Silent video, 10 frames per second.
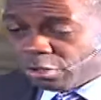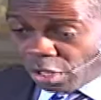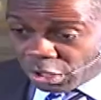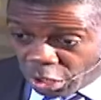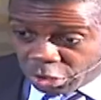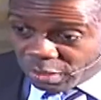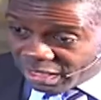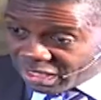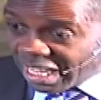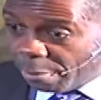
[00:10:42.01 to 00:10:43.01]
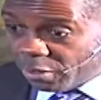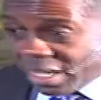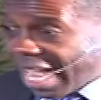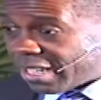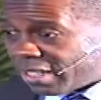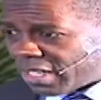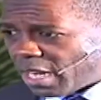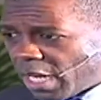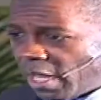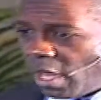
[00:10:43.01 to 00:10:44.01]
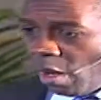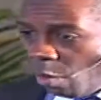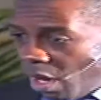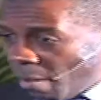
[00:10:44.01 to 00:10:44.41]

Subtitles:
turned to the disciples and asked and say, hey, what